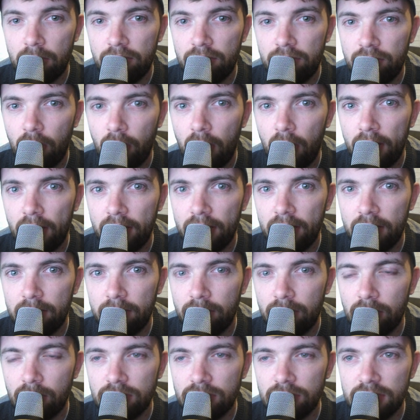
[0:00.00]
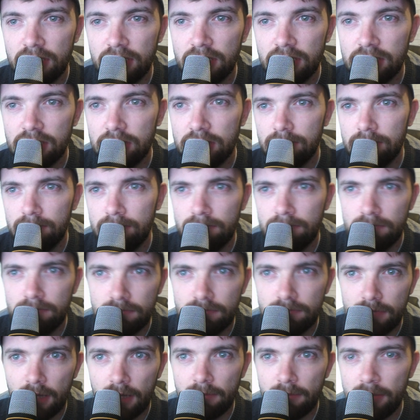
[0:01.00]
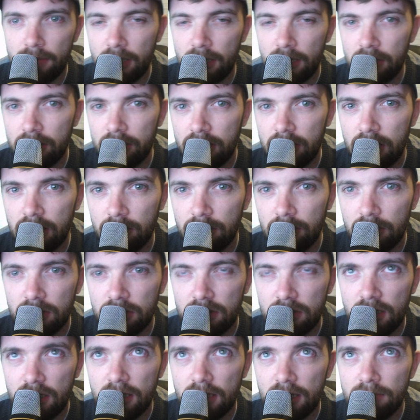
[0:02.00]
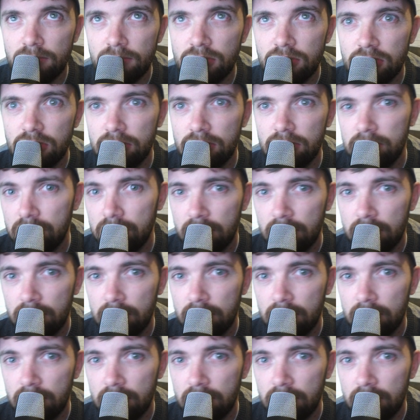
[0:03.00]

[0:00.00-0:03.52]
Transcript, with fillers: thought into the process, bit better keyword terms,